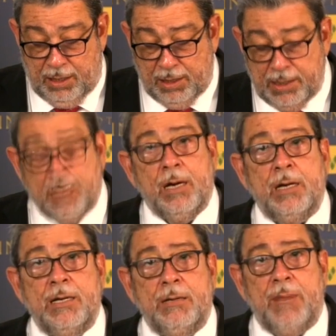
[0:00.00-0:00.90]

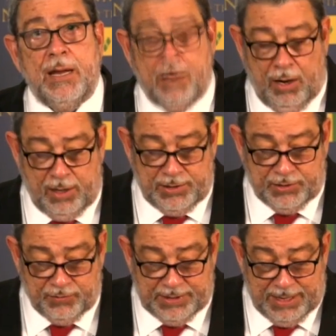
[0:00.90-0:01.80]
undergirded by
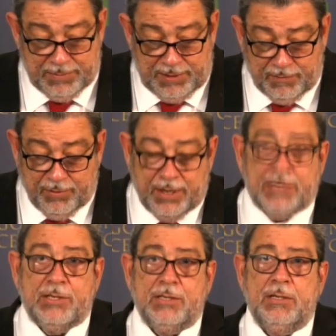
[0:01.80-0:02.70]
God's redemptive
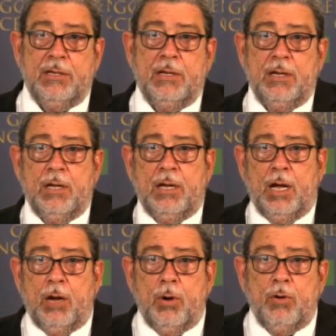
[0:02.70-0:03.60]
grace,
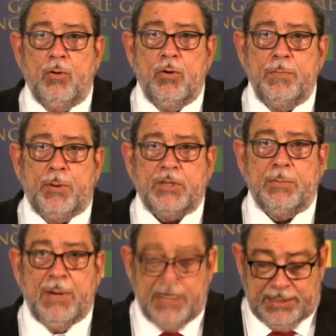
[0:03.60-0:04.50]
our own
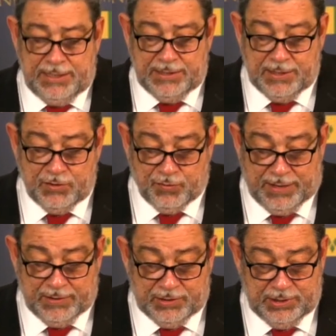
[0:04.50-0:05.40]
possibilities and
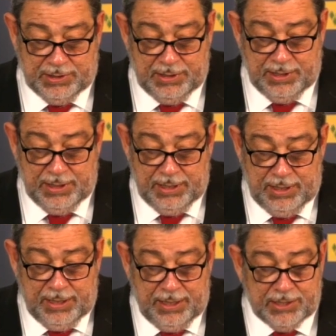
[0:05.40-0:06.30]
strengths,
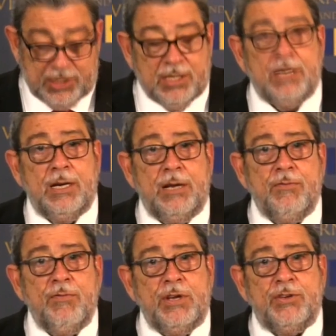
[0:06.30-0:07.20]
a
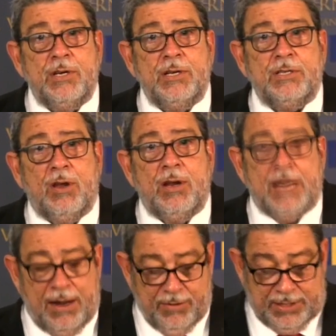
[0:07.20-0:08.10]
sterling regional
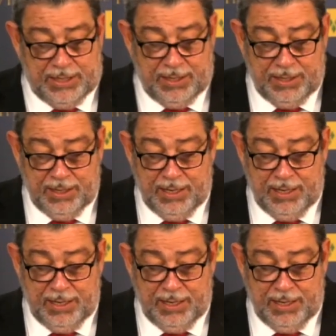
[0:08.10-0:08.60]
solidarity,